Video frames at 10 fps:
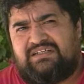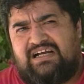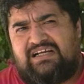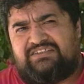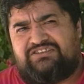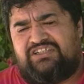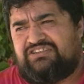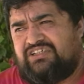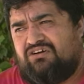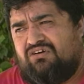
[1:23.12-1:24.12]
God's
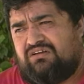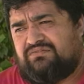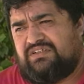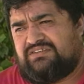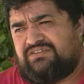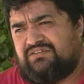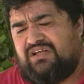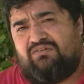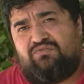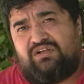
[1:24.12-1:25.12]
teaching all of us to
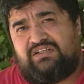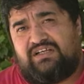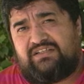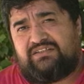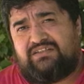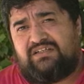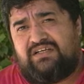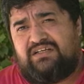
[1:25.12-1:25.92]
love one another,